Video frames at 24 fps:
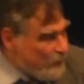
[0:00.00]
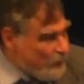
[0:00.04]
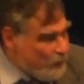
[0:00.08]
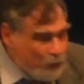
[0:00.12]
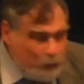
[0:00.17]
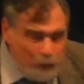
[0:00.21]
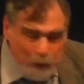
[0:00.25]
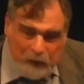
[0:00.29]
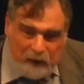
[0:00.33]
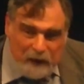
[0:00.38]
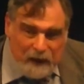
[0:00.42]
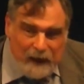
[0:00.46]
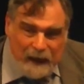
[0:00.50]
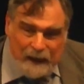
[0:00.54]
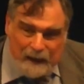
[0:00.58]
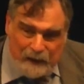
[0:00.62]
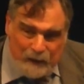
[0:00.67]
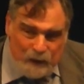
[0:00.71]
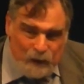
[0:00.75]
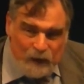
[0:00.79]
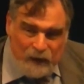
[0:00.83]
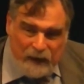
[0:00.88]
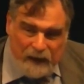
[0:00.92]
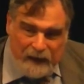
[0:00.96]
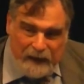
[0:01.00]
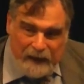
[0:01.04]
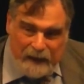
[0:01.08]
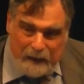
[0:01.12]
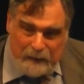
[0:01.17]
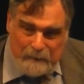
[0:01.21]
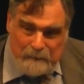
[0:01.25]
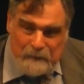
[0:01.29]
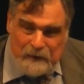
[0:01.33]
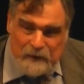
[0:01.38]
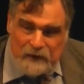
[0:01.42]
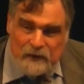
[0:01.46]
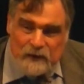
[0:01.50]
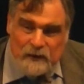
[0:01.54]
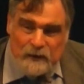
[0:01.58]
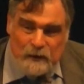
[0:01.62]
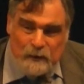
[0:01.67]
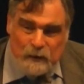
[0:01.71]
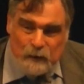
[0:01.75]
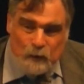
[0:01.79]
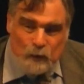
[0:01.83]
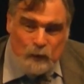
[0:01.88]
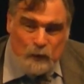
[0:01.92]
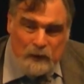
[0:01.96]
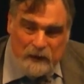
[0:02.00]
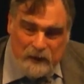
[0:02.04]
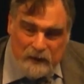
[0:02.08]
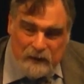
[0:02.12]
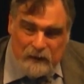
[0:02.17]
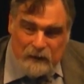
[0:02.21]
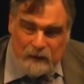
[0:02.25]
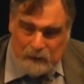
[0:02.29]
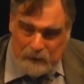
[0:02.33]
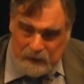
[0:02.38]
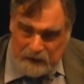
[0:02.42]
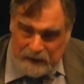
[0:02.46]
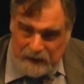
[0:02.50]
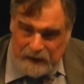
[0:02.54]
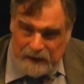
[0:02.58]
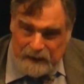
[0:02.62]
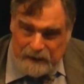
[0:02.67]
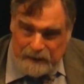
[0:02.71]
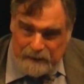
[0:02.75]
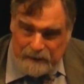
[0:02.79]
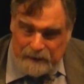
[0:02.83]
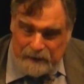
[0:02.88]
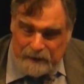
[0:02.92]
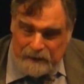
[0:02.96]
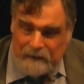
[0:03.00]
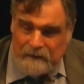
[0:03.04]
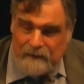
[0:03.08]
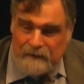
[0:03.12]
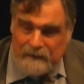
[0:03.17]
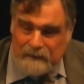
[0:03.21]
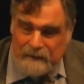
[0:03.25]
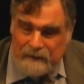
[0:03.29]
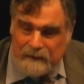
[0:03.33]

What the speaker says: you are not looking at a mystical window into heaven.